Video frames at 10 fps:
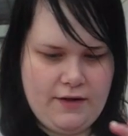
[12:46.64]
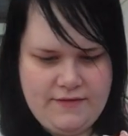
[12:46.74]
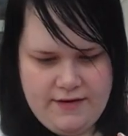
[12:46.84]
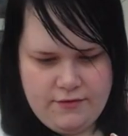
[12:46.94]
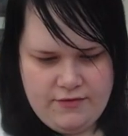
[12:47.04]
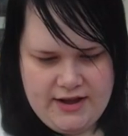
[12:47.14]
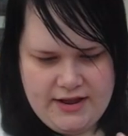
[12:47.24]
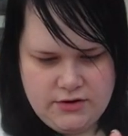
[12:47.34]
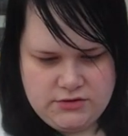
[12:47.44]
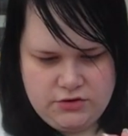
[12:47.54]
I've never
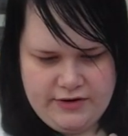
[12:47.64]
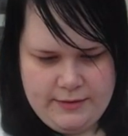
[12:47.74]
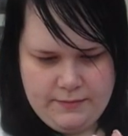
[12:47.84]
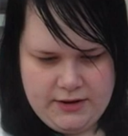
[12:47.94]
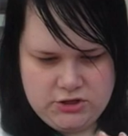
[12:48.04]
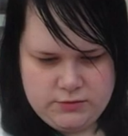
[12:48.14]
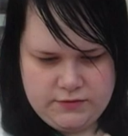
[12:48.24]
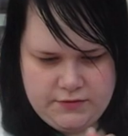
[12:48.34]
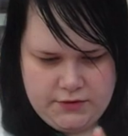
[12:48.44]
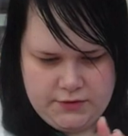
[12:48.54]
really used cream blush
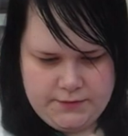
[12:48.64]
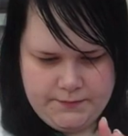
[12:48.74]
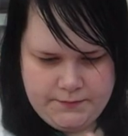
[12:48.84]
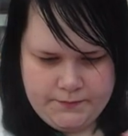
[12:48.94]
before.